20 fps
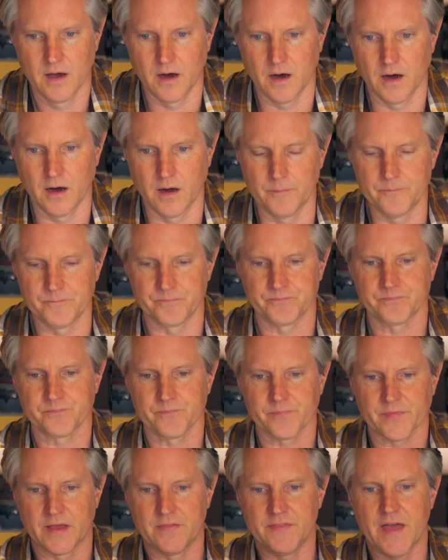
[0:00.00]
And
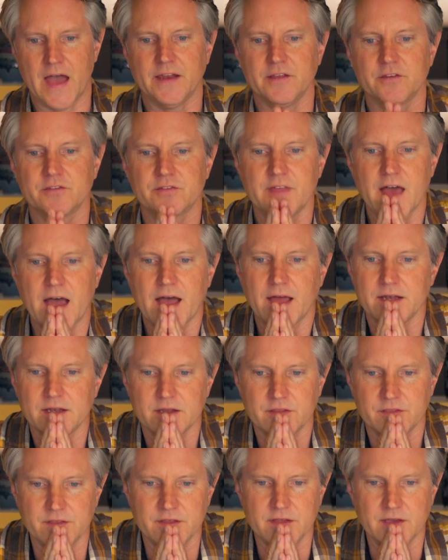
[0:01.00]
that is
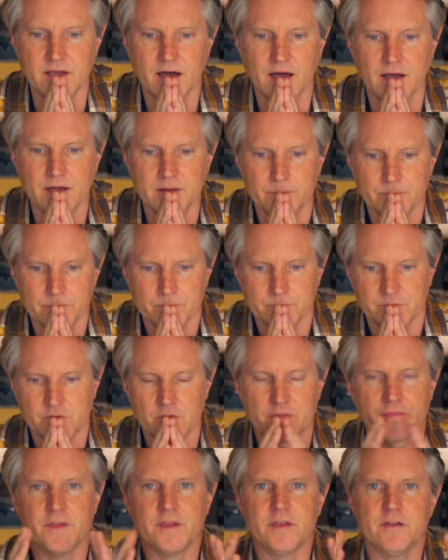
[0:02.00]
that
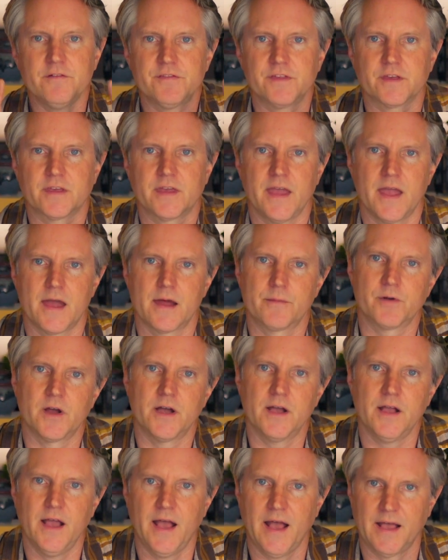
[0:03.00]
to think of the
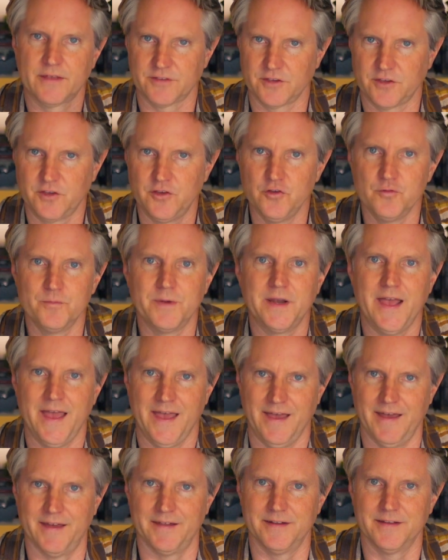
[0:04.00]
camera as a human
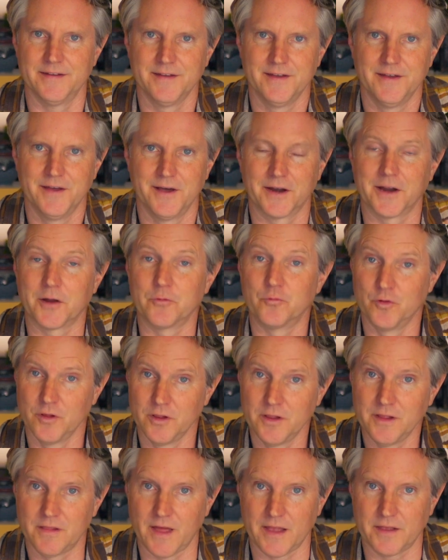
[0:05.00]
head. And I
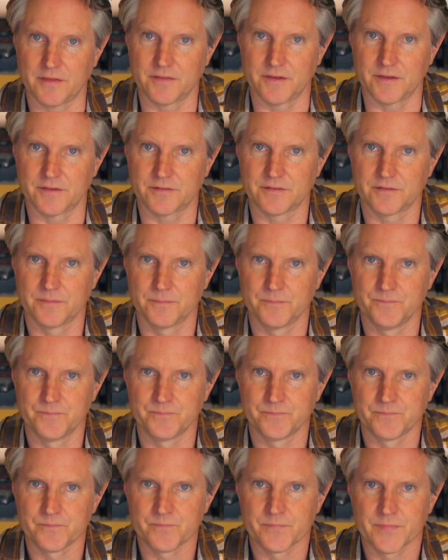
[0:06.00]
really like this.
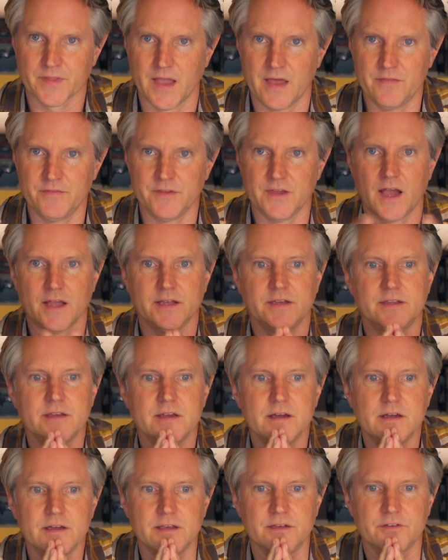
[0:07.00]
And the
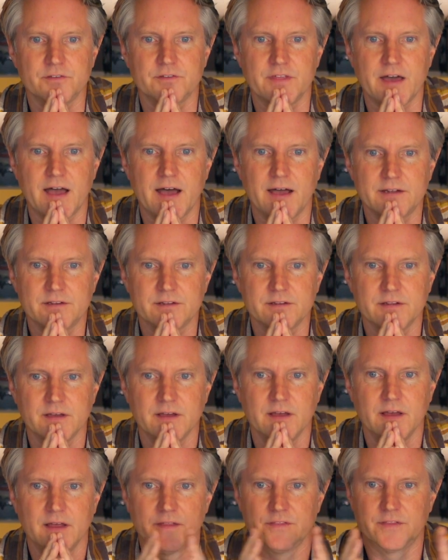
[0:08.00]
idea is that
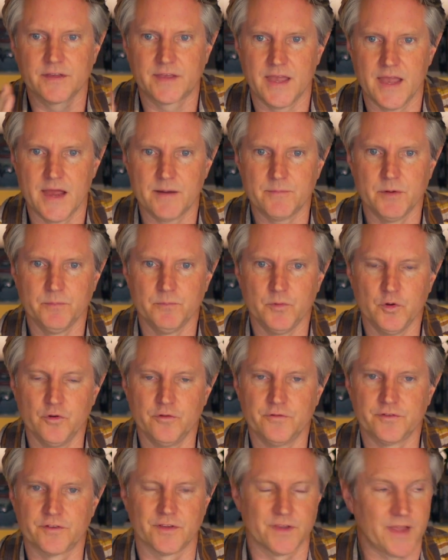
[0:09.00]
the camera
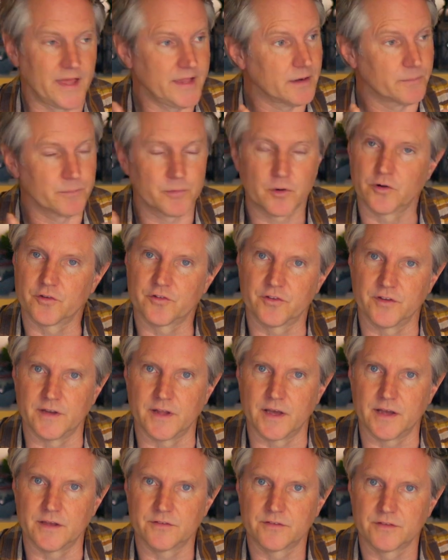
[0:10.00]
moves like a person
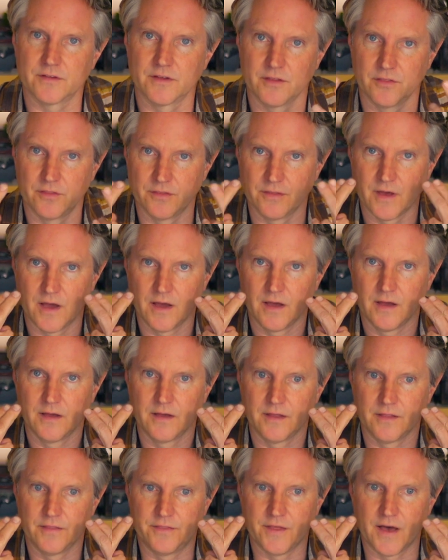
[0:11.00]
does.
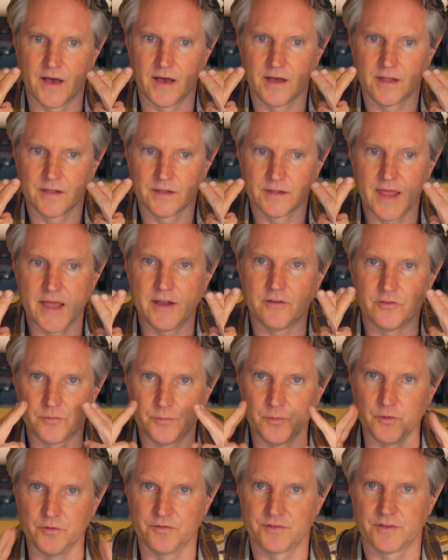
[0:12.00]
The lens
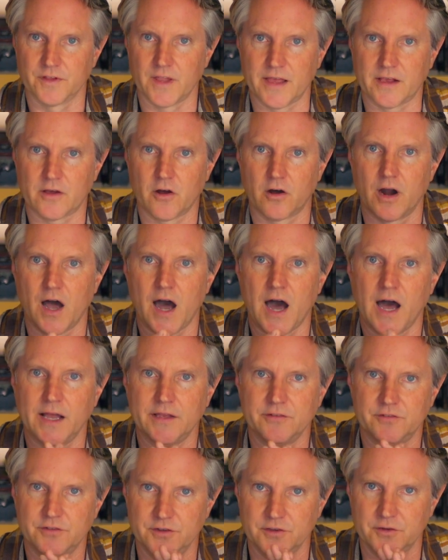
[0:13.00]
moves like our
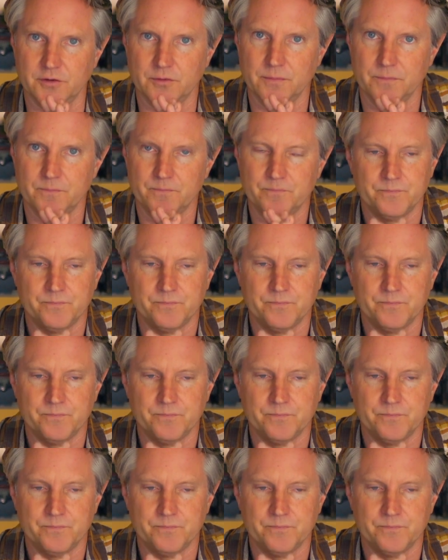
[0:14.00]
eyes do.